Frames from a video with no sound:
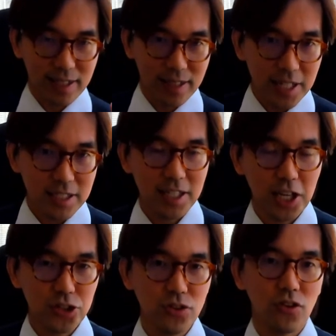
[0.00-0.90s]

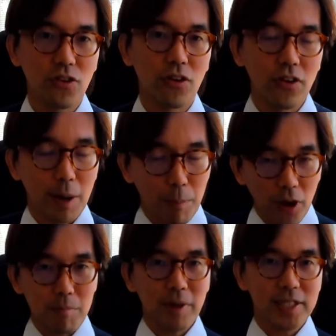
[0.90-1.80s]
destination or an
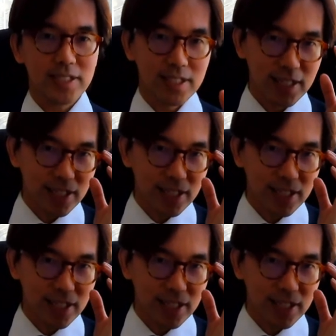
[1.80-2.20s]
appointment,